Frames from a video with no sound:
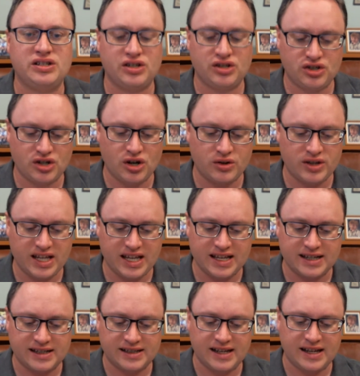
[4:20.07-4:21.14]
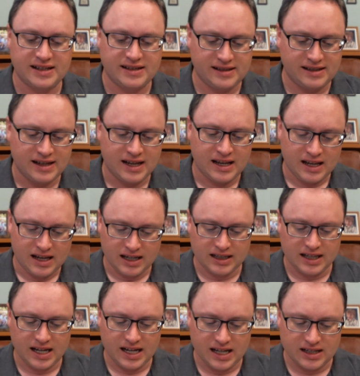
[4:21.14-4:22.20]
to show that he exists
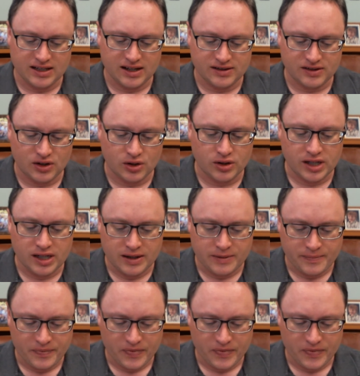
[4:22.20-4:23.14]
and that he does good.